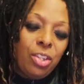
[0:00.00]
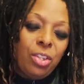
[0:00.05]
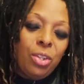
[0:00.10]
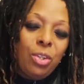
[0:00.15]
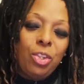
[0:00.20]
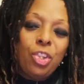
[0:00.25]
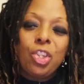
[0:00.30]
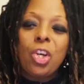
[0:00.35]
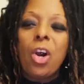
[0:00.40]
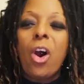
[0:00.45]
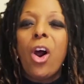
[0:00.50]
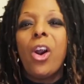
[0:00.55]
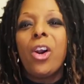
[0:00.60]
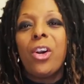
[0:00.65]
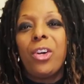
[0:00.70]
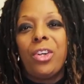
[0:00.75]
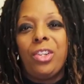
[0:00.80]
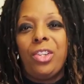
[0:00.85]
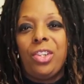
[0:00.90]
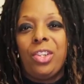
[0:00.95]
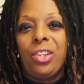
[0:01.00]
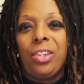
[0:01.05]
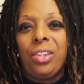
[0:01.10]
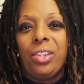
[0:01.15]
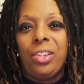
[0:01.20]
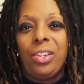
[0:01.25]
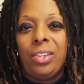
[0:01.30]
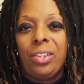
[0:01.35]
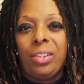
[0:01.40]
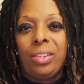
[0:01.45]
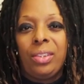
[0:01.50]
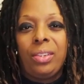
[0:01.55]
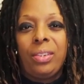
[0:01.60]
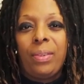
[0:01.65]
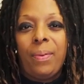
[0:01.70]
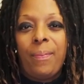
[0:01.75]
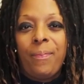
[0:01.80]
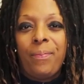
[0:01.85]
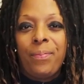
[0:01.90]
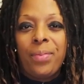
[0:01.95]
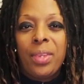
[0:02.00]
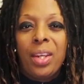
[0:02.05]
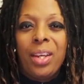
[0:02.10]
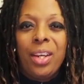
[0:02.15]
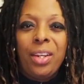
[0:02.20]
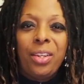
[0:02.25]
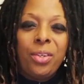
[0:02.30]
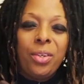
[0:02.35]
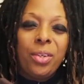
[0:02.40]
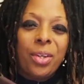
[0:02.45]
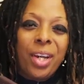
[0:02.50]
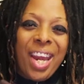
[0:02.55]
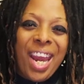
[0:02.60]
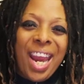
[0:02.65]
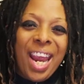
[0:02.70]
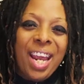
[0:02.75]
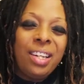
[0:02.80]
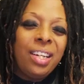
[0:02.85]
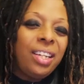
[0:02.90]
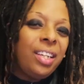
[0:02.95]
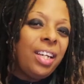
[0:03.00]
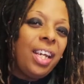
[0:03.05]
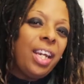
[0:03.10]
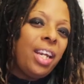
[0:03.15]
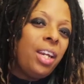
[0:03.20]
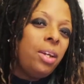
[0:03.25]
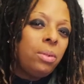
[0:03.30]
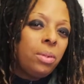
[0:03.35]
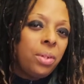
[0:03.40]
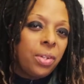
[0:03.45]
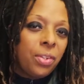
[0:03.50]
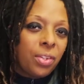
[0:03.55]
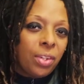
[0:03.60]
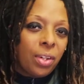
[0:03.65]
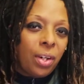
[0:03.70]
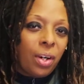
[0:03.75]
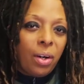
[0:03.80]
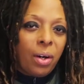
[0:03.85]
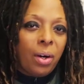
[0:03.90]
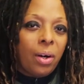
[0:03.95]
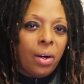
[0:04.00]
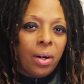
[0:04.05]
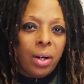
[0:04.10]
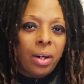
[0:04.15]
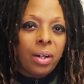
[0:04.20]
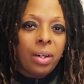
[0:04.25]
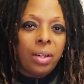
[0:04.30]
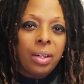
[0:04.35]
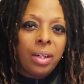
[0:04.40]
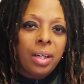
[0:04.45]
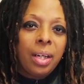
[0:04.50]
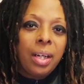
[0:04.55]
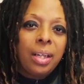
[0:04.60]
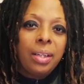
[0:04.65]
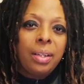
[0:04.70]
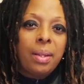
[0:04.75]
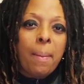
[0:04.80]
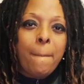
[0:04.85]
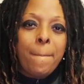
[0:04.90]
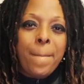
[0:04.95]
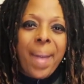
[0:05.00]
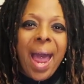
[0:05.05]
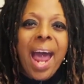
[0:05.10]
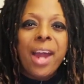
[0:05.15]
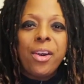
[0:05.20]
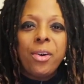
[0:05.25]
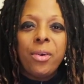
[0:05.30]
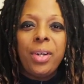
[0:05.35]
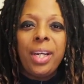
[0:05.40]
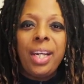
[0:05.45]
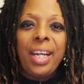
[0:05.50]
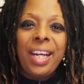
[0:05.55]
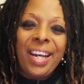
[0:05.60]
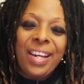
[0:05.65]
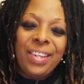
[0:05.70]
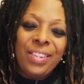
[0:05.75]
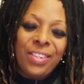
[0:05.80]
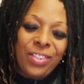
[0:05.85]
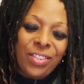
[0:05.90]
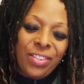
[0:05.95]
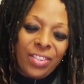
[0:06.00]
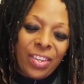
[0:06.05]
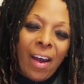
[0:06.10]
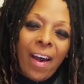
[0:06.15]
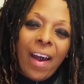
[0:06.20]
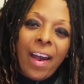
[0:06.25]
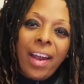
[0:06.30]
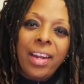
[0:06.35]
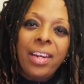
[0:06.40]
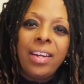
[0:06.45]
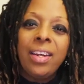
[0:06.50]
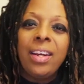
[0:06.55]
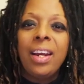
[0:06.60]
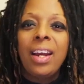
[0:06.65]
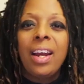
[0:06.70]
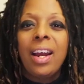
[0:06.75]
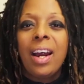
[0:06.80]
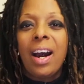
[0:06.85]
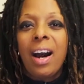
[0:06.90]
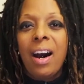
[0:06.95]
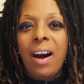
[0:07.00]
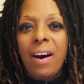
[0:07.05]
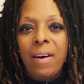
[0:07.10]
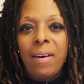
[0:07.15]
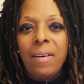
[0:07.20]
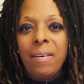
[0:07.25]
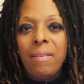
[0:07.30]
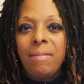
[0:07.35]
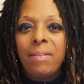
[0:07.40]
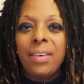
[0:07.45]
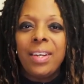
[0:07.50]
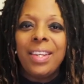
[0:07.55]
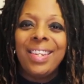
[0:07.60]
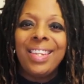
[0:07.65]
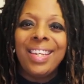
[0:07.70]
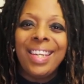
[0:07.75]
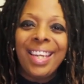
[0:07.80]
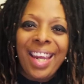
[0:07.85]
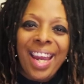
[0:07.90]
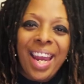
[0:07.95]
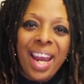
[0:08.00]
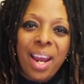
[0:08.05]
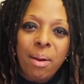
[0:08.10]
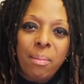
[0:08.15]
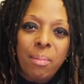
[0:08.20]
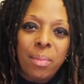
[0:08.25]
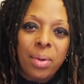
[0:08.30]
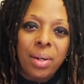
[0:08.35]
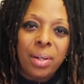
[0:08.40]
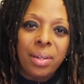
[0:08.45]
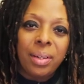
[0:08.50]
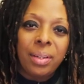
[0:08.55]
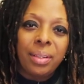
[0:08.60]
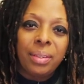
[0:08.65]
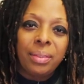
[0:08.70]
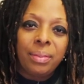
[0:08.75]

to charge your Canon EOS R, the battery inside of the camera,